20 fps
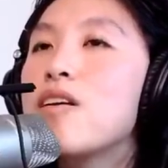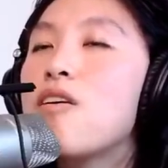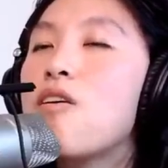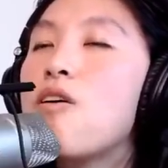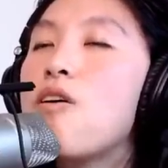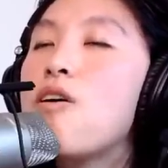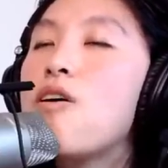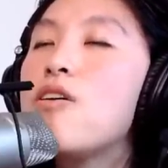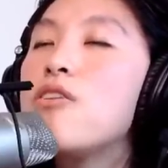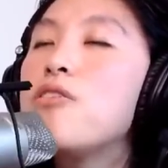
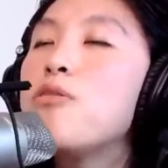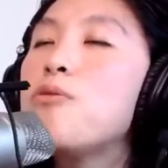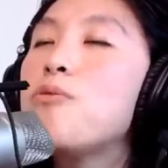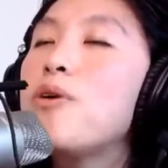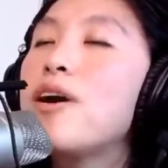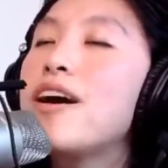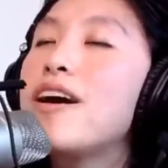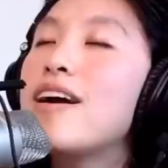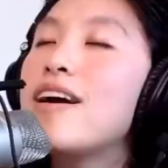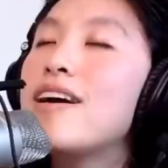All the
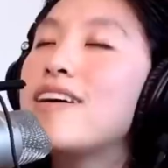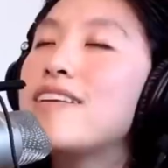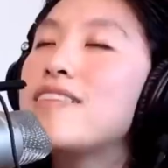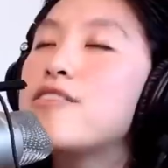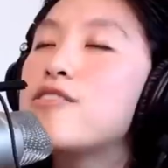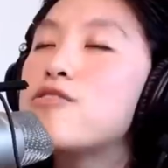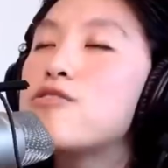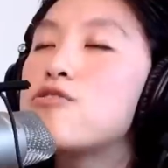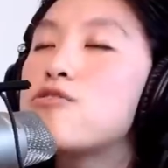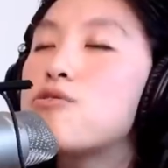way in
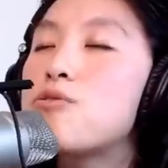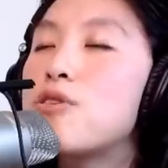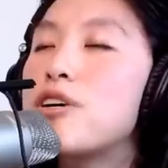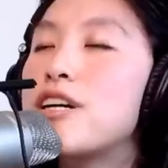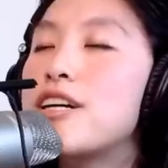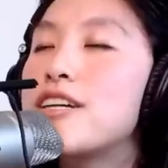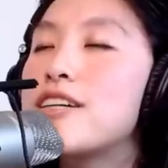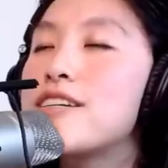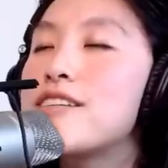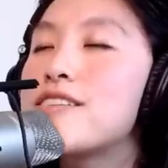the
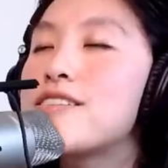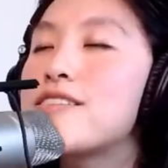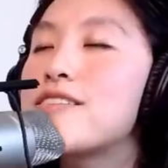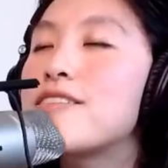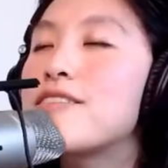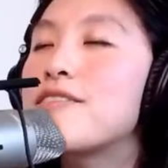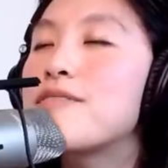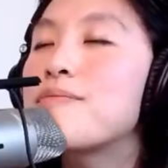source